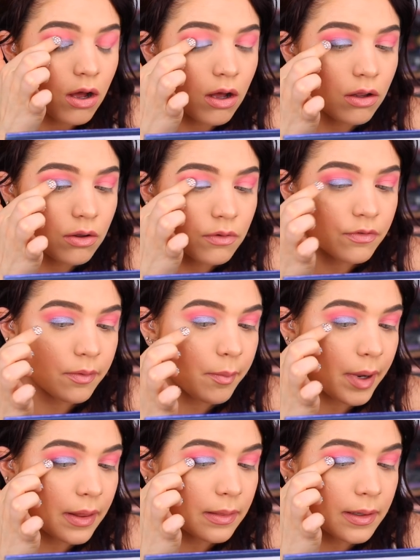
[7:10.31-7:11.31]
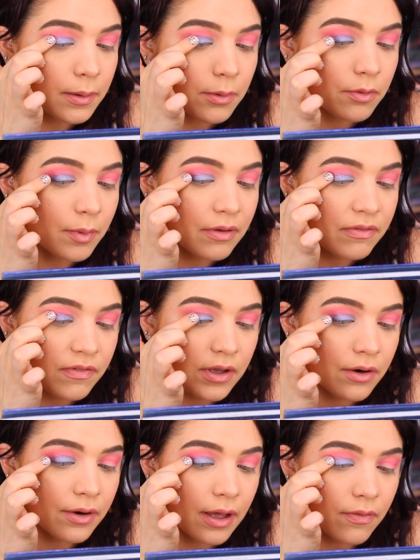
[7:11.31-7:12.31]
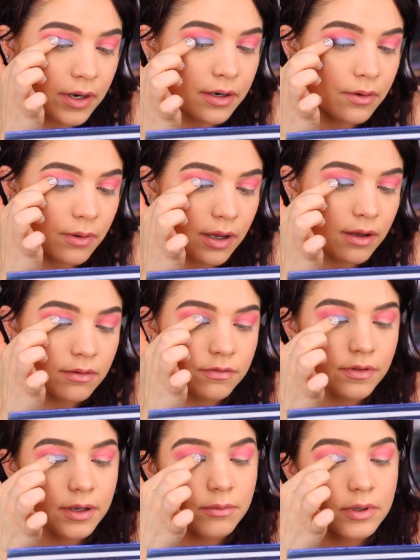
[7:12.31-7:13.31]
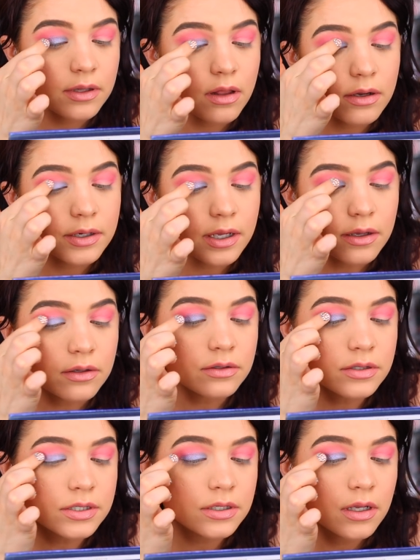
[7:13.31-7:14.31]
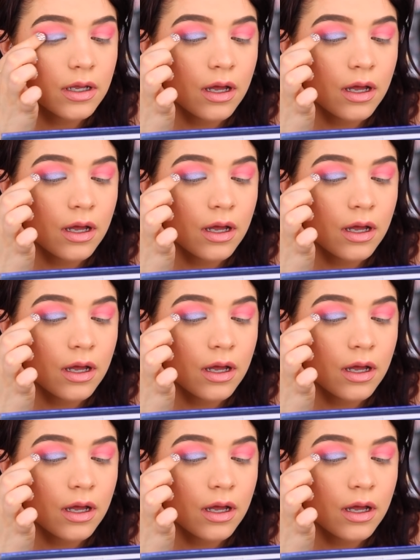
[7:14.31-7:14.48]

all over my lid with my finger now that I don't have like really long nails.